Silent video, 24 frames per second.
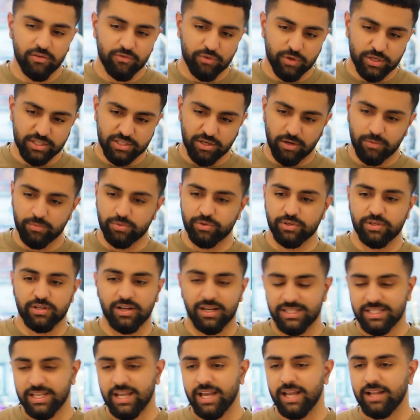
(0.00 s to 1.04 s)
for example,
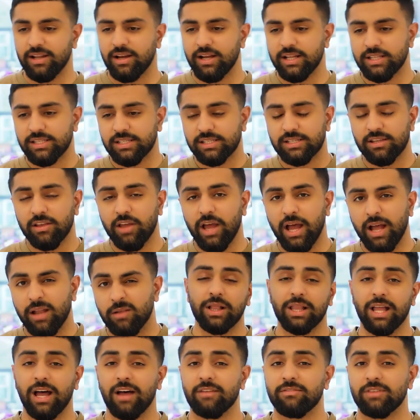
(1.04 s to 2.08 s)
United Airlines,
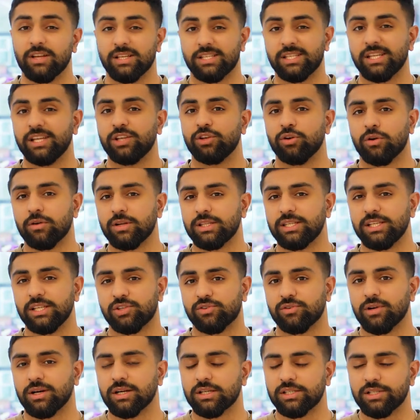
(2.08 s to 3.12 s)
will have a seniority
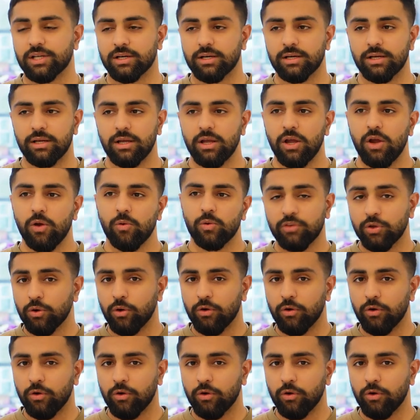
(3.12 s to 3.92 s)
structure. If